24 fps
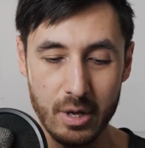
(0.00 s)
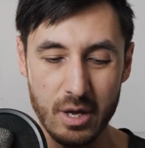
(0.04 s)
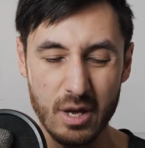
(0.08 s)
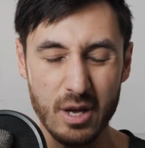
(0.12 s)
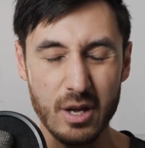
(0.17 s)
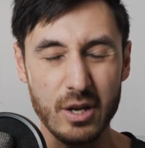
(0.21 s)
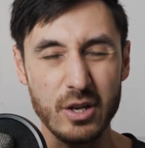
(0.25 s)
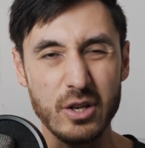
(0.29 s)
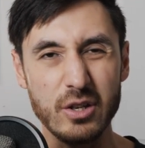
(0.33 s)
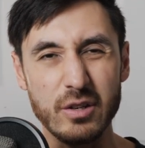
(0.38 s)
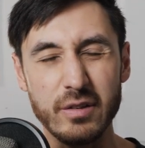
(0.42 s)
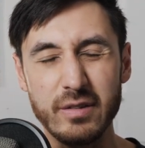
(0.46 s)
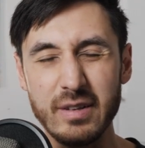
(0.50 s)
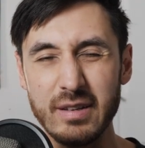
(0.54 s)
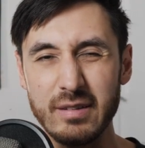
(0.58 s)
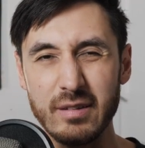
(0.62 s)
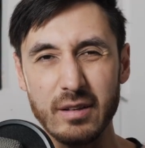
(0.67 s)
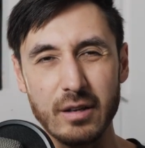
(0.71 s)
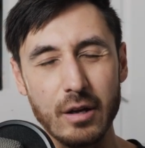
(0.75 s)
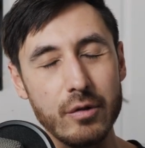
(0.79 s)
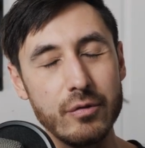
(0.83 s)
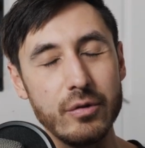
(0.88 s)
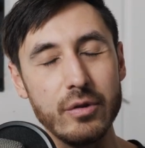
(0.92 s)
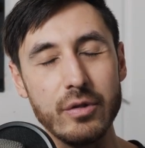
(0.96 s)
You just need to
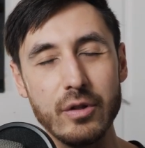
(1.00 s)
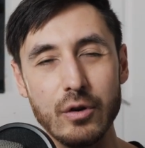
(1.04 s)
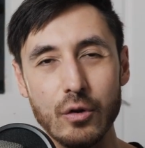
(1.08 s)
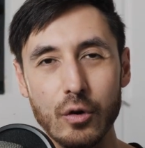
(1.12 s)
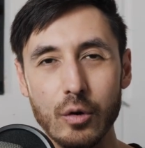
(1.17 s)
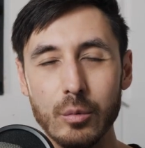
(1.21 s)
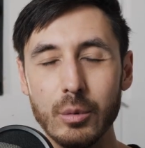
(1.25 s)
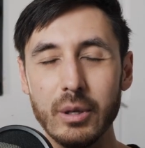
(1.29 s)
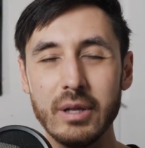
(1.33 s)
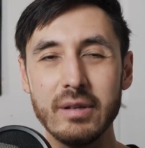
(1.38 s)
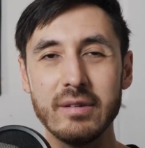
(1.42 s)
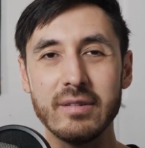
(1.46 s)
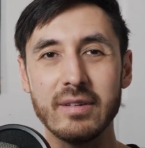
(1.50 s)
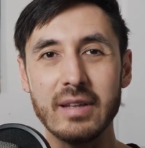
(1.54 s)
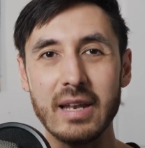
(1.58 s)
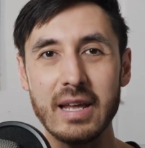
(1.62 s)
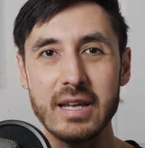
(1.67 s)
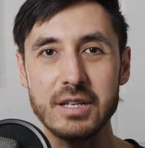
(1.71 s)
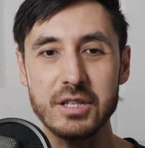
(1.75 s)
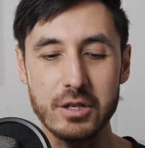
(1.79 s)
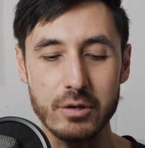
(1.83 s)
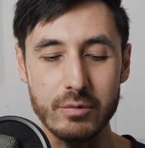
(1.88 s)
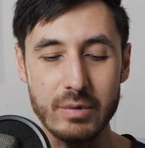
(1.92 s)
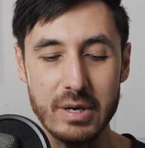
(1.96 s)
go through the normal
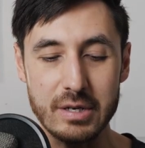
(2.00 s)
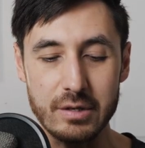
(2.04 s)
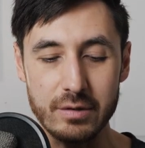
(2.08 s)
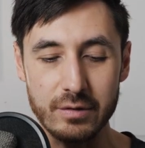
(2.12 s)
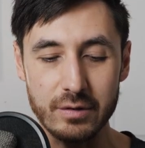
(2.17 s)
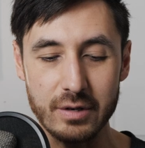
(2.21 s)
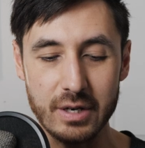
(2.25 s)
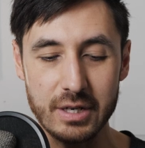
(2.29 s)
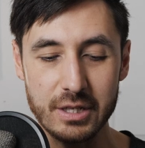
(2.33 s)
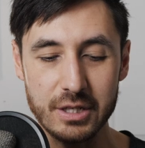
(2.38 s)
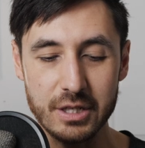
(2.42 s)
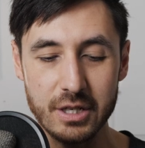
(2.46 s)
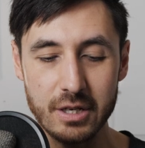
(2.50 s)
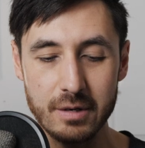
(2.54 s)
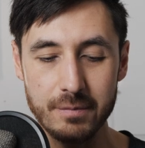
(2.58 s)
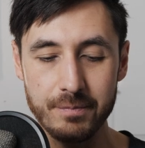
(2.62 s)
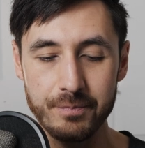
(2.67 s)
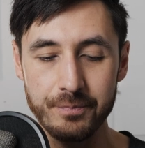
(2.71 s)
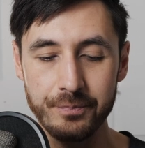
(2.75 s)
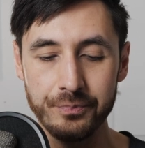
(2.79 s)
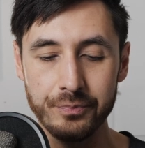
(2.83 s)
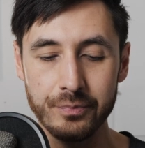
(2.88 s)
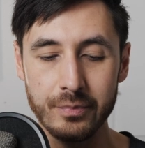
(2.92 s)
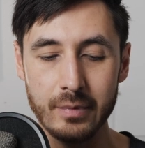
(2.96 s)
installation registration,
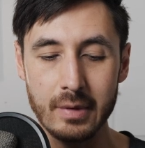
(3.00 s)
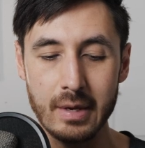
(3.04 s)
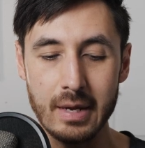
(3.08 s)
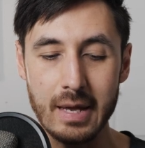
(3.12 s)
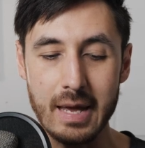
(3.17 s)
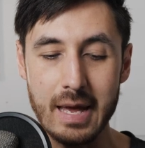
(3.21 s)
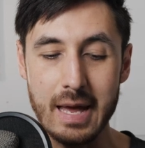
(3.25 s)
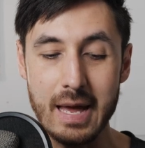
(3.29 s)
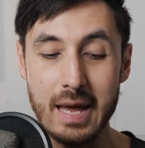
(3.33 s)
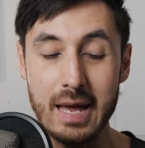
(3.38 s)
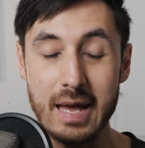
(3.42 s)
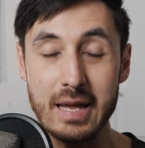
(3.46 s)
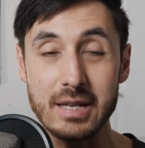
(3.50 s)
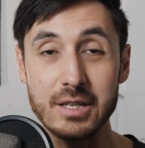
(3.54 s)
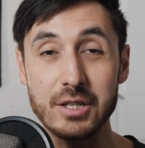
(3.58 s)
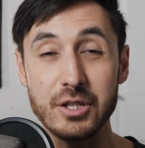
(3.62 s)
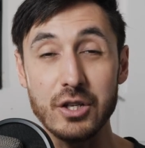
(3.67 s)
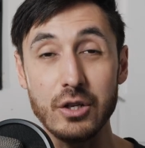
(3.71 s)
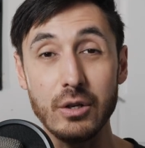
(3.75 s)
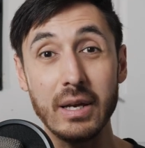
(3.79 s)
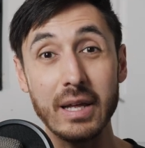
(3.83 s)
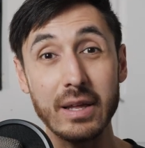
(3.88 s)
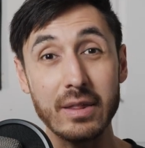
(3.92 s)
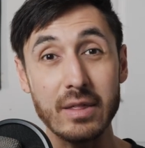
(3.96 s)
and
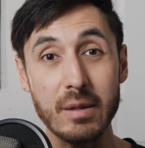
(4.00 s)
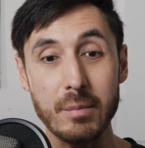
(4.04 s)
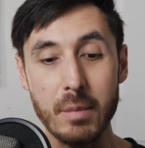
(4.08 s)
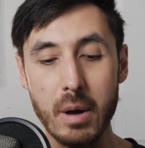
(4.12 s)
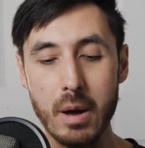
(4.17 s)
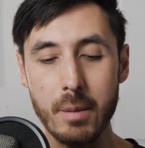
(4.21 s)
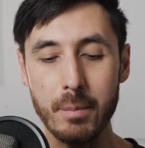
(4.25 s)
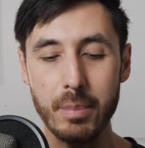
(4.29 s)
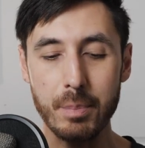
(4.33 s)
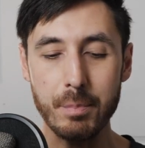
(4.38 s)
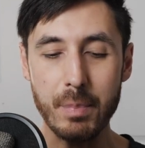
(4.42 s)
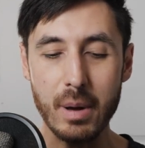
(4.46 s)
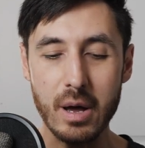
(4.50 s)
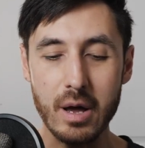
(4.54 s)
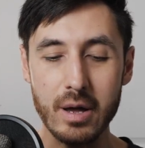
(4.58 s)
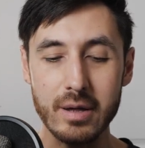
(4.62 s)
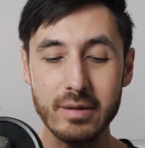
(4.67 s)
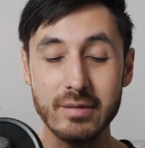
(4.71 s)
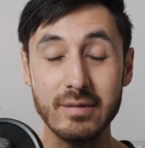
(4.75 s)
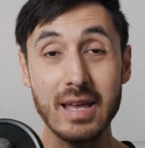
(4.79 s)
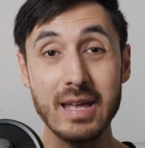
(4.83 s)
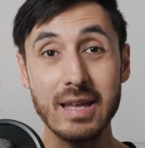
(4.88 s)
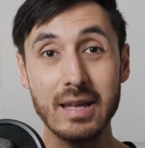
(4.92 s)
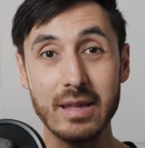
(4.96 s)
you link them up by
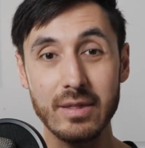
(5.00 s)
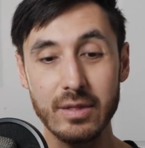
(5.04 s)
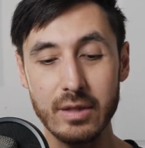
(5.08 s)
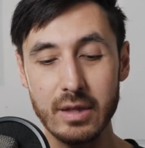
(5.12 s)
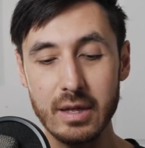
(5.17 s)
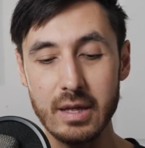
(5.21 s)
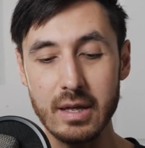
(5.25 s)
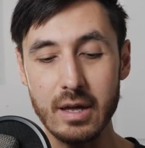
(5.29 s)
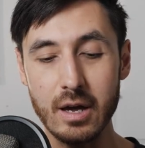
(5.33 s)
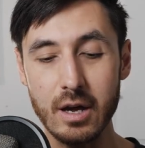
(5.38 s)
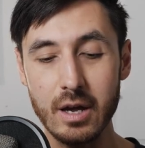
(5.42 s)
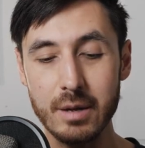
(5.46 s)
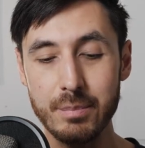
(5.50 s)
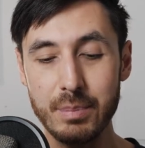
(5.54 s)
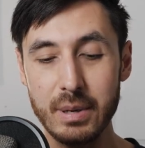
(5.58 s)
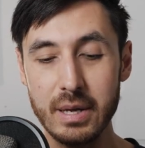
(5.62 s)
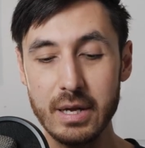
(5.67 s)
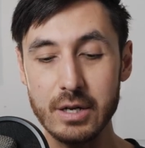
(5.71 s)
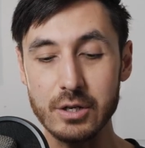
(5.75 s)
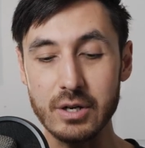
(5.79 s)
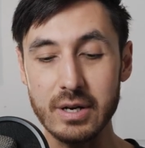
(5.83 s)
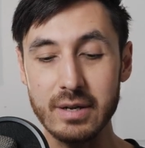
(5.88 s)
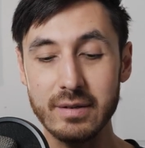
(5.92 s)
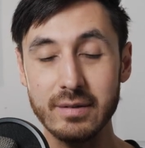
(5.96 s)
taking the IP
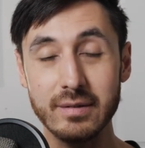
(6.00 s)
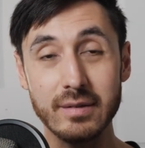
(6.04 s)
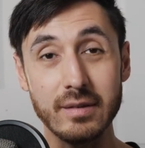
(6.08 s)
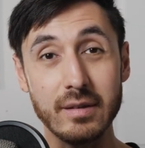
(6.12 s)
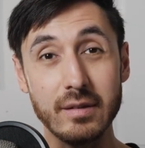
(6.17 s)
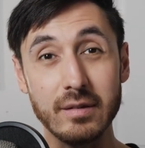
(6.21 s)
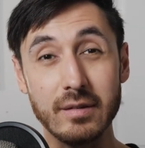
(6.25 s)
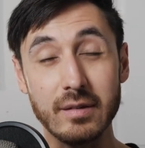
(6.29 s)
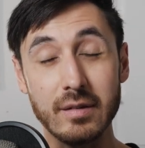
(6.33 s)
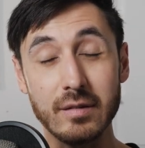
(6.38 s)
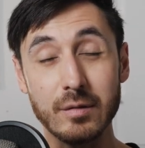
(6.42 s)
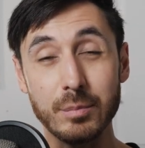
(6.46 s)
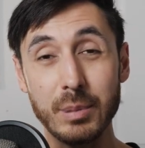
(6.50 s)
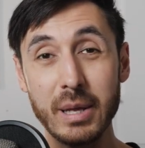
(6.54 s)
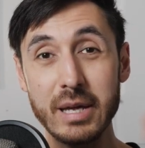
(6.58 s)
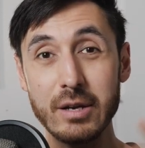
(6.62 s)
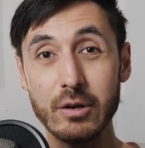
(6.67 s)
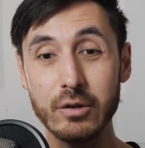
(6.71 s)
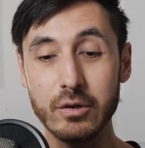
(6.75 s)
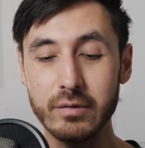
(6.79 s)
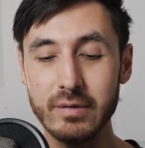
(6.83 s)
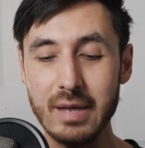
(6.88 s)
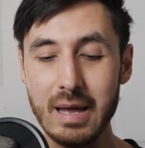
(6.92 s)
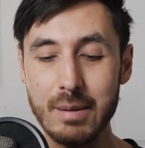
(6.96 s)
address that's displayed
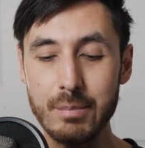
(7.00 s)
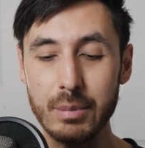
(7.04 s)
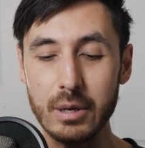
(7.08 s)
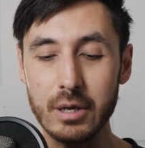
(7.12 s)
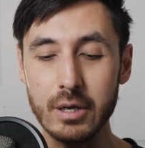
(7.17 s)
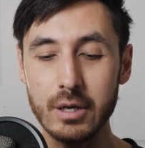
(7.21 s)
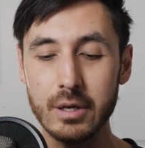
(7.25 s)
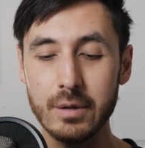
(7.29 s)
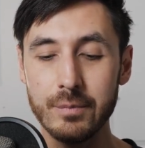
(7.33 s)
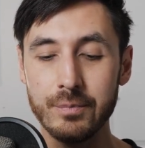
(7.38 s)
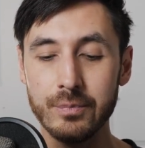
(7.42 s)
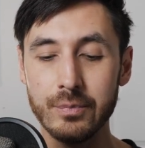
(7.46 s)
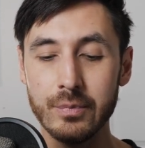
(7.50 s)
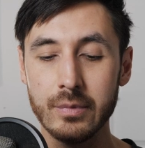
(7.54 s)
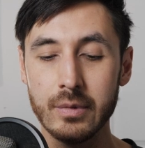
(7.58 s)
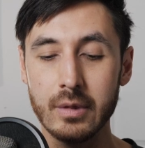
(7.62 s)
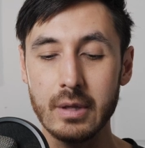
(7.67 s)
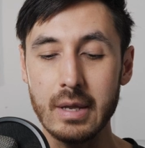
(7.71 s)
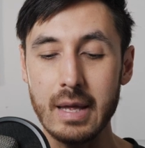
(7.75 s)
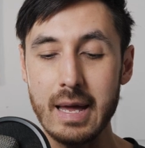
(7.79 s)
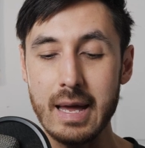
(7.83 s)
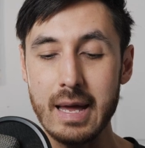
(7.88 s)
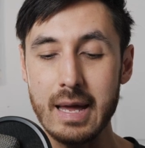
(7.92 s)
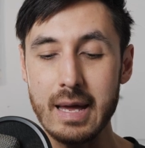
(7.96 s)
on your tablet
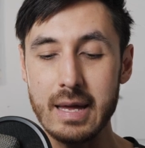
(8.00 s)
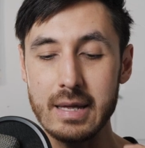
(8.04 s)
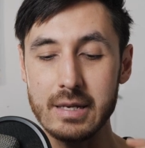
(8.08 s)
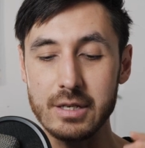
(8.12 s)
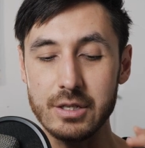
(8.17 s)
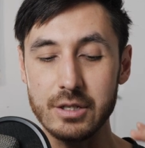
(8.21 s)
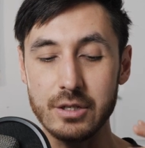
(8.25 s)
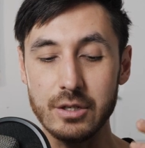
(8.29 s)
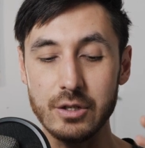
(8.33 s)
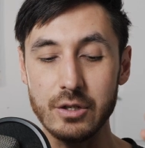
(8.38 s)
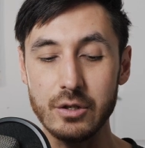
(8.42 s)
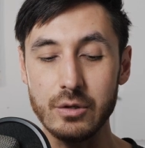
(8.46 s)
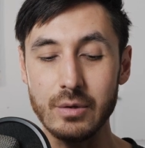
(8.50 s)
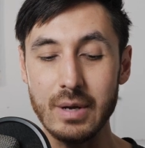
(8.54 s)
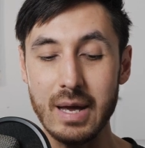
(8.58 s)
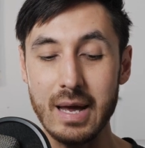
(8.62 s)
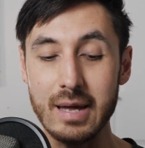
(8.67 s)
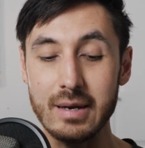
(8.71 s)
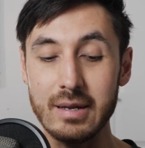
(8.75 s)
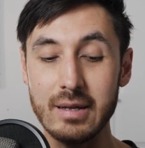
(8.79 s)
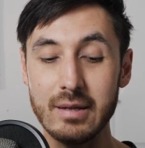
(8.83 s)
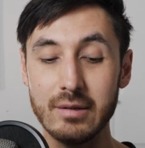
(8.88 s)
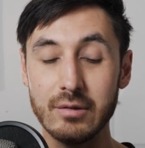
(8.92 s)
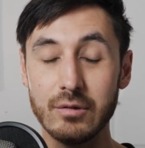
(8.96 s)
and you
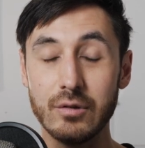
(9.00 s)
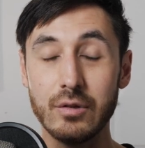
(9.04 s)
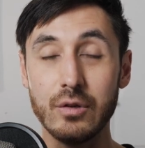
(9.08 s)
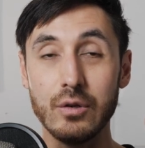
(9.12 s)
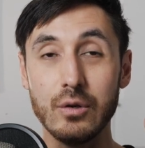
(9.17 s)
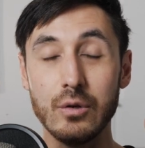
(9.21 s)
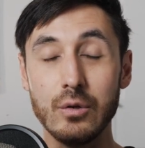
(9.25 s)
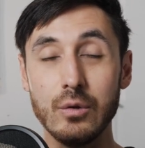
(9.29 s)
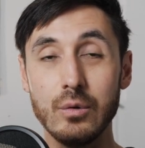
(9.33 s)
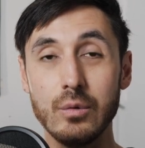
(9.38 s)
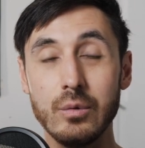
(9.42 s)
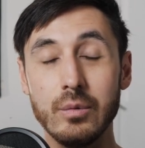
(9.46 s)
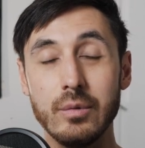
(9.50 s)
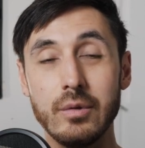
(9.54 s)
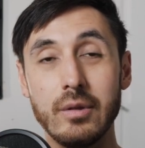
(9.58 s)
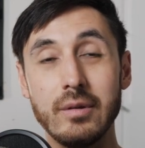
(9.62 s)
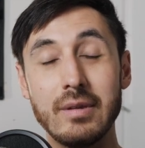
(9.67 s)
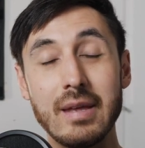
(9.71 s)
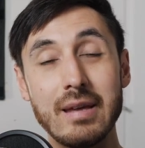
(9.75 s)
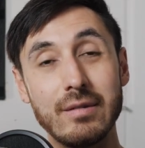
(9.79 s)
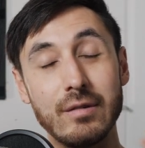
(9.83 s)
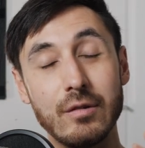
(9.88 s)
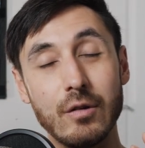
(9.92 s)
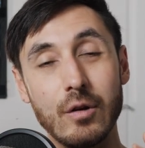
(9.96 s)
add it to the
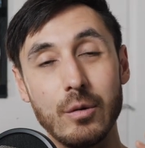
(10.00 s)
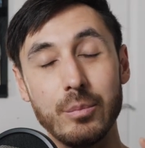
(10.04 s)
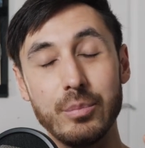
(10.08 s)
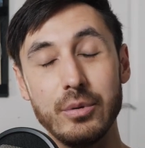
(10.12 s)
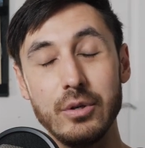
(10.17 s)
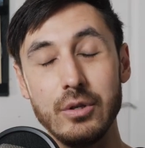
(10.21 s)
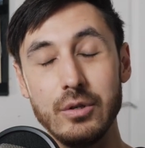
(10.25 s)
desktop.